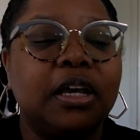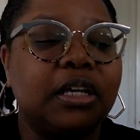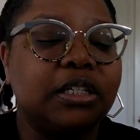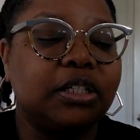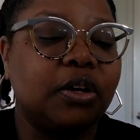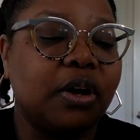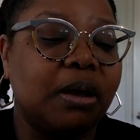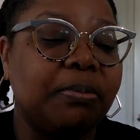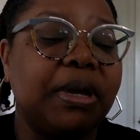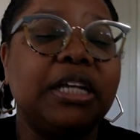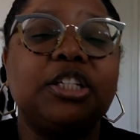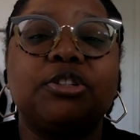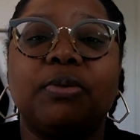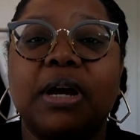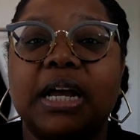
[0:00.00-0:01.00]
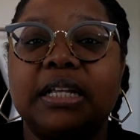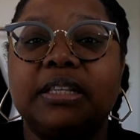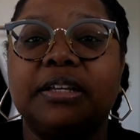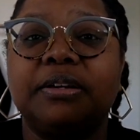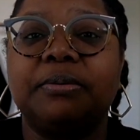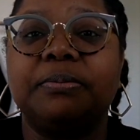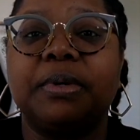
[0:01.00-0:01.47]
So I may try
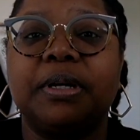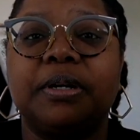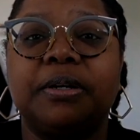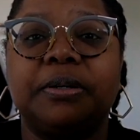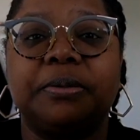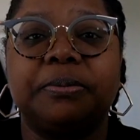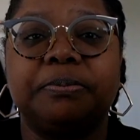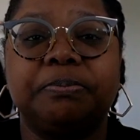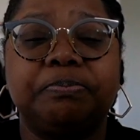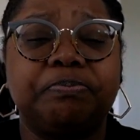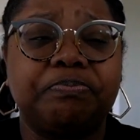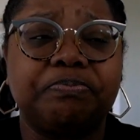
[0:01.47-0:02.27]
them,